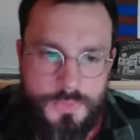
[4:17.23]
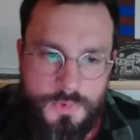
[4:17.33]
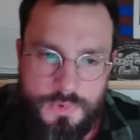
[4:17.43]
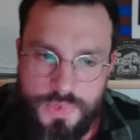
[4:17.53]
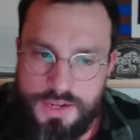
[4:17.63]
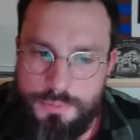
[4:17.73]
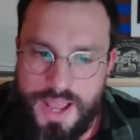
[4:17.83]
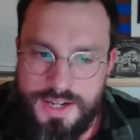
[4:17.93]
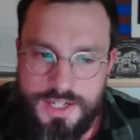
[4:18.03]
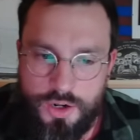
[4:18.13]
Then
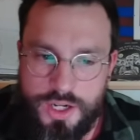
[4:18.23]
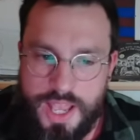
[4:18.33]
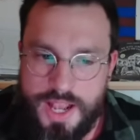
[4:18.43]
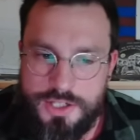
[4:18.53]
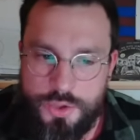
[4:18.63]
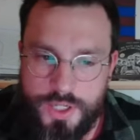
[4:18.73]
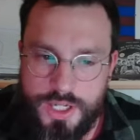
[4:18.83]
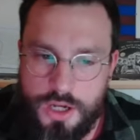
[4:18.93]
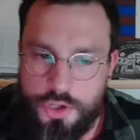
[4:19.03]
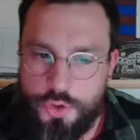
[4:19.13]
Matt Derrick
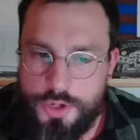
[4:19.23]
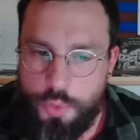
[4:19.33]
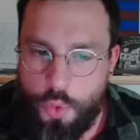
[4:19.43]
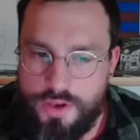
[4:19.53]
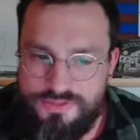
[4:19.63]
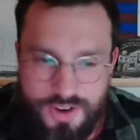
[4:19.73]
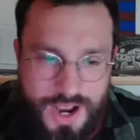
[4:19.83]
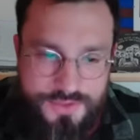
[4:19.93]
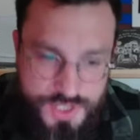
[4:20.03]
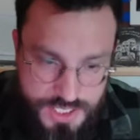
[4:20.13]
answering Country Boy
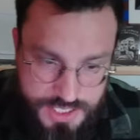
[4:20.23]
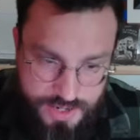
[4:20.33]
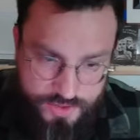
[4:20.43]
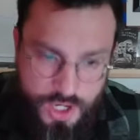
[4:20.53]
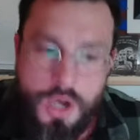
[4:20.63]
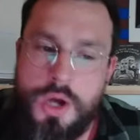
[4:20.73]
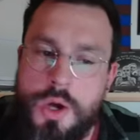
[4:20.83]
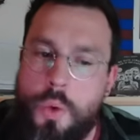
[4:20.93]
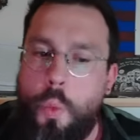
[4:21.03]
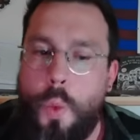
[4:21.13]
567,
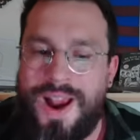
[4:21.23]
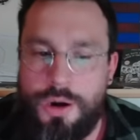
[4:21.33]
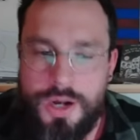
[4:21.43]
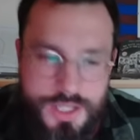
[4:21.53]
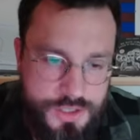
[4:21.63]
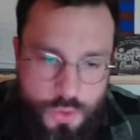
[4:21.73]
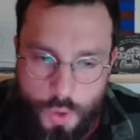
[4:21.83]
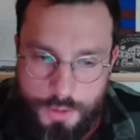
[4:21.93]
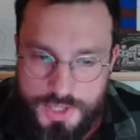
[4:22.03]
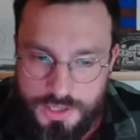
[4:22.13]
where is
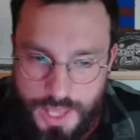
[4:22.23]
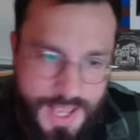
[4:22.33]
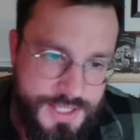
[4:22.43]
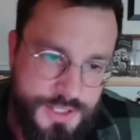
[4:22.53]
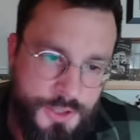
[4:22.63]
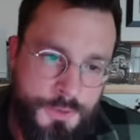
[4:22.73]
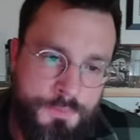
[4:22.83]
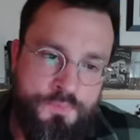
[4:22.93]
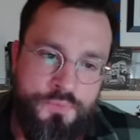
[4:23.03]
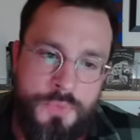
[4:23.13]
Kwame Lassiter?
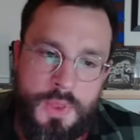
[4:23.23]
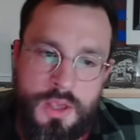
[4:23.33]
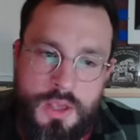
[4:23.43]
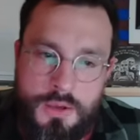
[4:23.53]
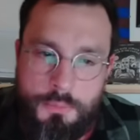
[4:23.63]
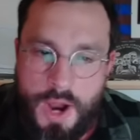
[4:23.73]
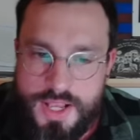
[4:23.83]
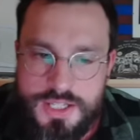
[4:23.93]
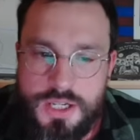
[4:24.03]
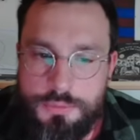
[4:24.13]
My
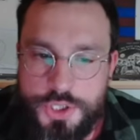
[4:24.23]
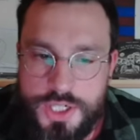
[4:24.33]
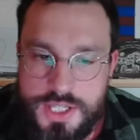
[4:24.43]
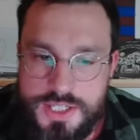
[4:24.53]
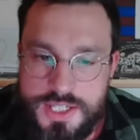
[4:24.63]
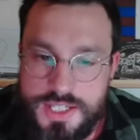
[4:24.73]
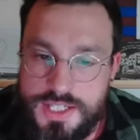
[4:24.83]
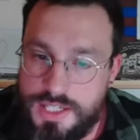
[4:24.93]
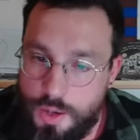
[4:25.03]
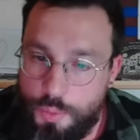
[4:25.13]
assumption is that
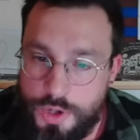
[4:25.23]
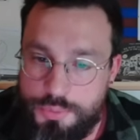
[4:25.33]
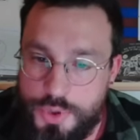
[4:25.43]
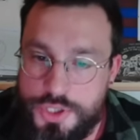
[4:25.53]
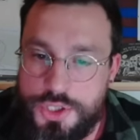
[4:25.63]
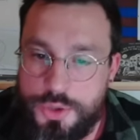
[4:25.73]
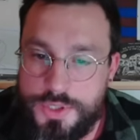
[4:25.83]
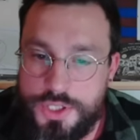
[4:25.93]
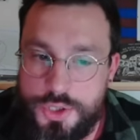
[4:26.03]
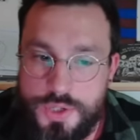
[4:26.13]
someone put 2
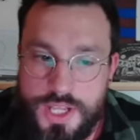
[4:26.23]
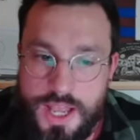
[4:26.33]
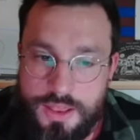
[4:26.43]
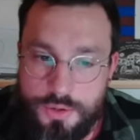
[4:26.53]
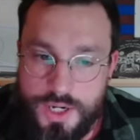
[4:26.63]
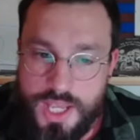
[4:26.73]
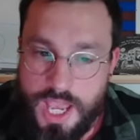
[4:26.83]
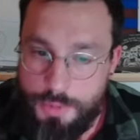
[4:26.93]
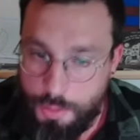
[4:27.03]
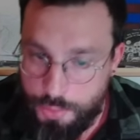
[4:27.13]
and 2 together and
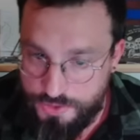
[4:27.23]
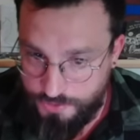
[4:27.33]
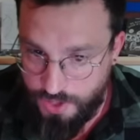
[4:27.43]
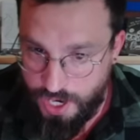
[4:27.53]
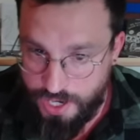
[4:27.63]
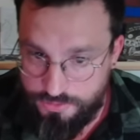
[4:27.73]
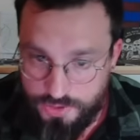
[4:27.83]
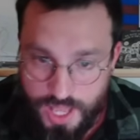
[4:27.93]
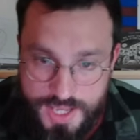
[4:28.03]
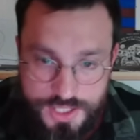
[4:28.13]
came up with 5.
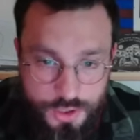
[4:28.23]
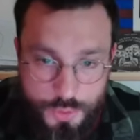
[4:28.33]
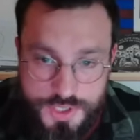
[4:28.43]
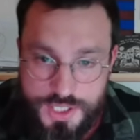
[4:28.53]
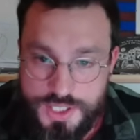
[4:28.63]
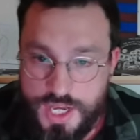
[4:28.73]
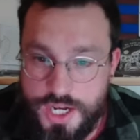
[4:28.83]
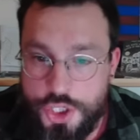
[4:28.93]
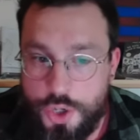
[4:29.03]
Lassiter was in St.